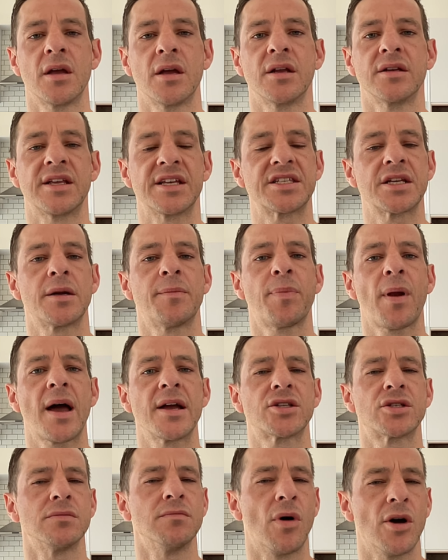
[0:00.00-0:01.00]
Does it apply
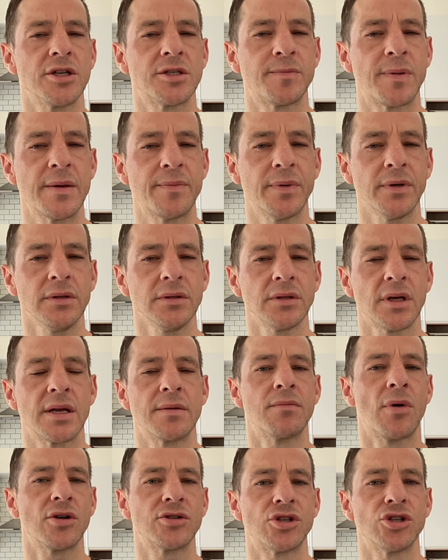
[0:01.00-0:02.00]
to most people in
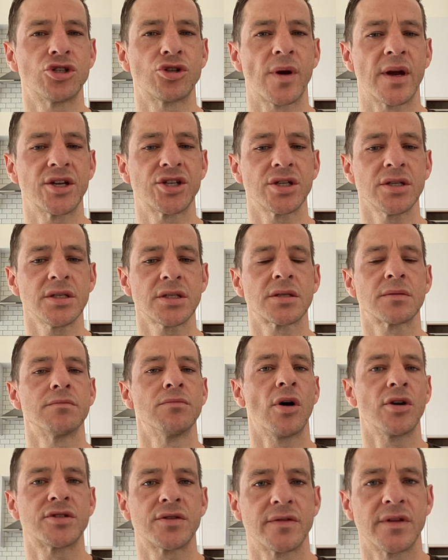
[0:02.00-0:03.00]
most situations,
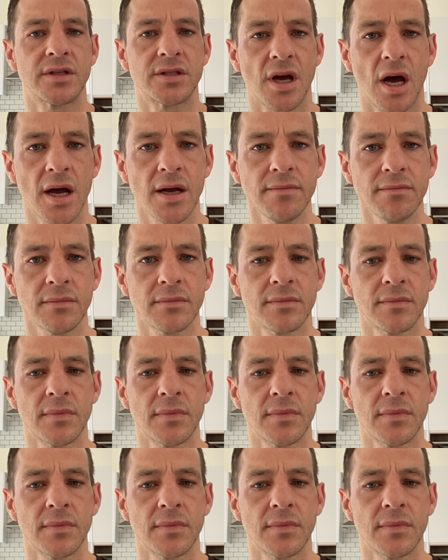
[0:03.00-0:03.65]
most of the time?